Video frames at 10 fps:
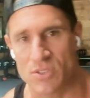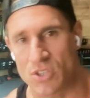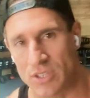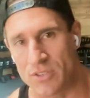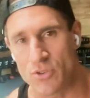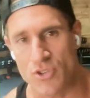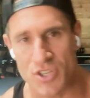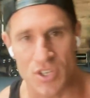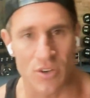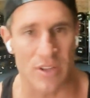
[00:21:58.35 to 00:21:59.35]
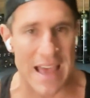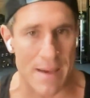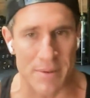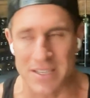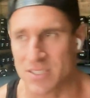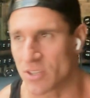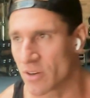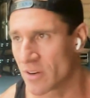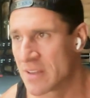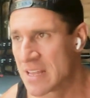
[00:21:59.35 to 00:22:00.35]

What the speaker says: good nutritional habits or